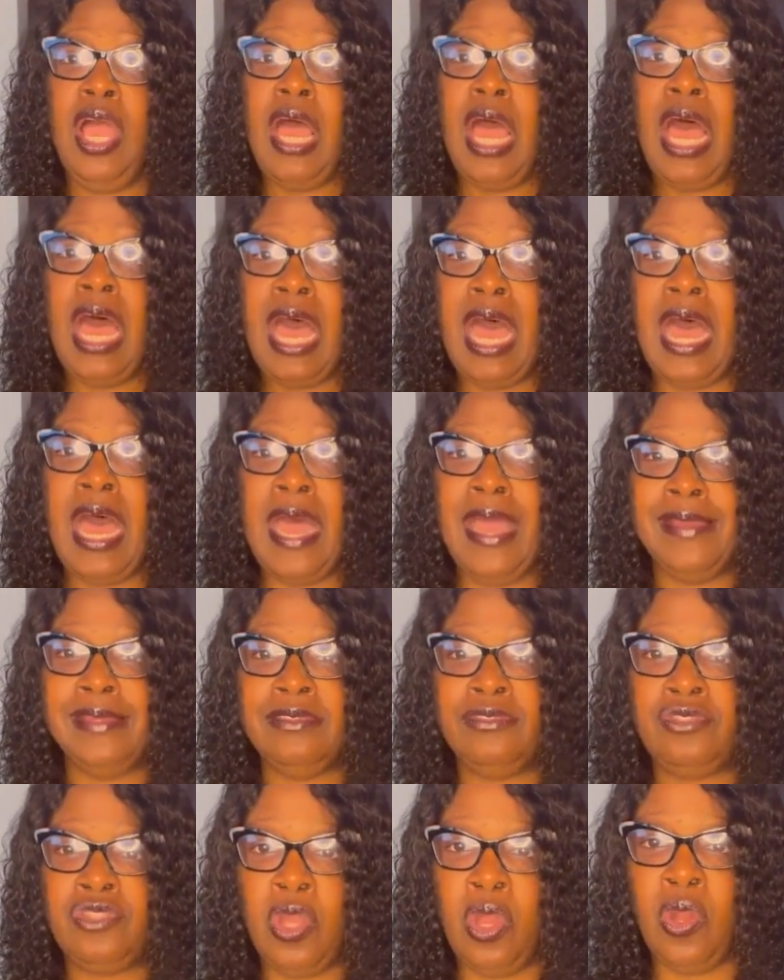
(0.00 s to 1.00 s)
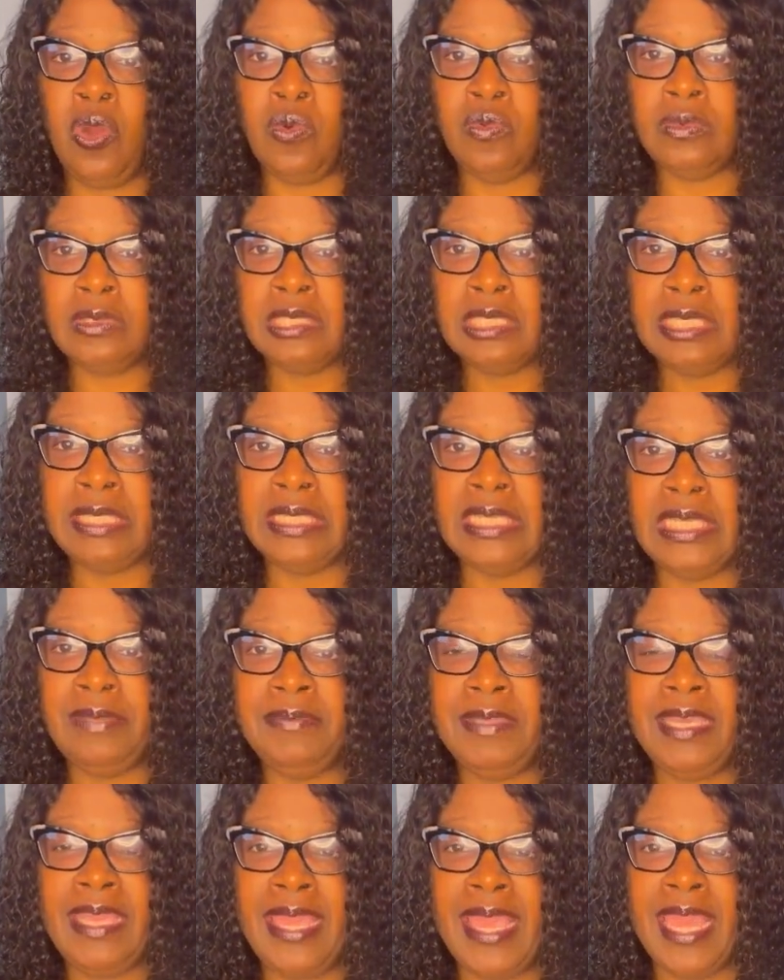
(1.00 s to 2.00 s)
I don't
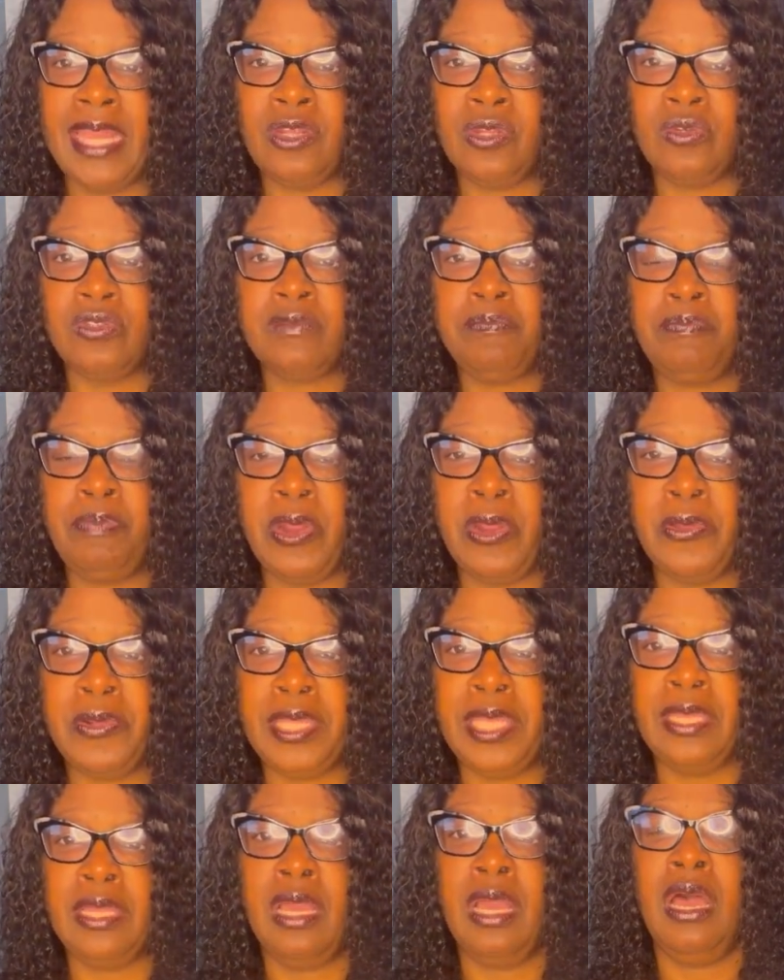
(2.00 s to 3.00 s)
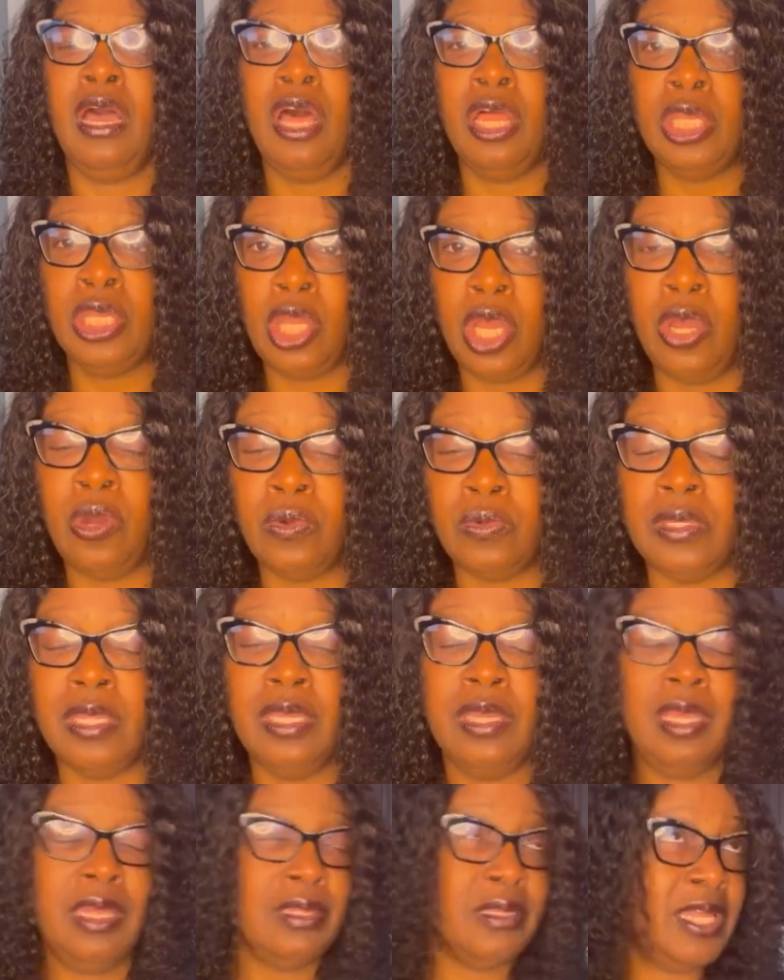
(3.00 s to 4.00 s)
leave candles burning alone.
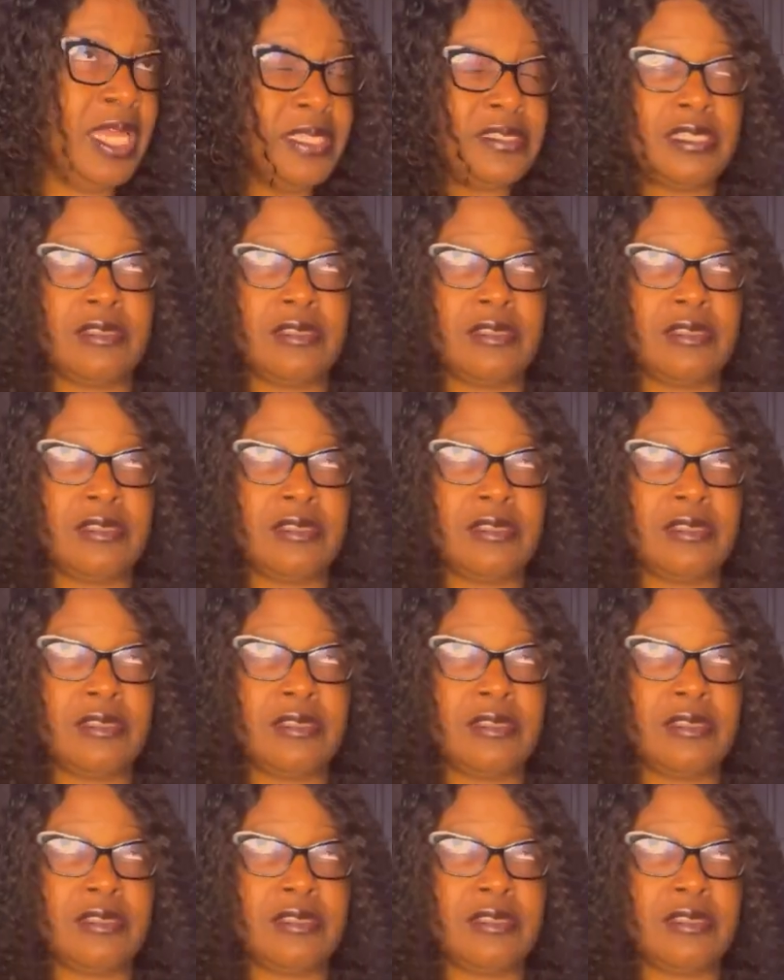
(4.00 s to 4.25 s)
Let's